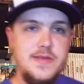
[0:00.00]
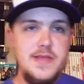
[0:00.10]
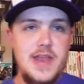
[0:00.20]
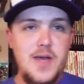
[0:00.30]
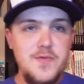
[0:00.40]

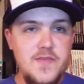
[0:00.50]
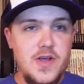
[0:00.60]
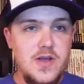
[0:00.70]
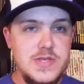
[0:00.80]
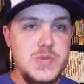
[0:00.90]
Now
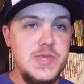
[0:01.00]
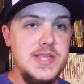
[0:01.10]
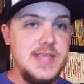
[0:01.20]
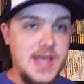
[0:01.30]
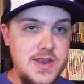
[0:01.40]
moving on to the
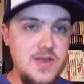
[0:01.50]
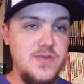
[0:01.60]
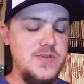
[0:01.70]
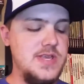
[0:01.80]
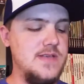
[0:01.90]

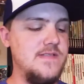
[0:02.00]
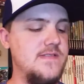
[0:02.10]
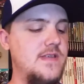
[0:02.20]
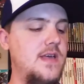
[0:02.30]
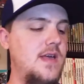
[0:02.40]
$10 deals.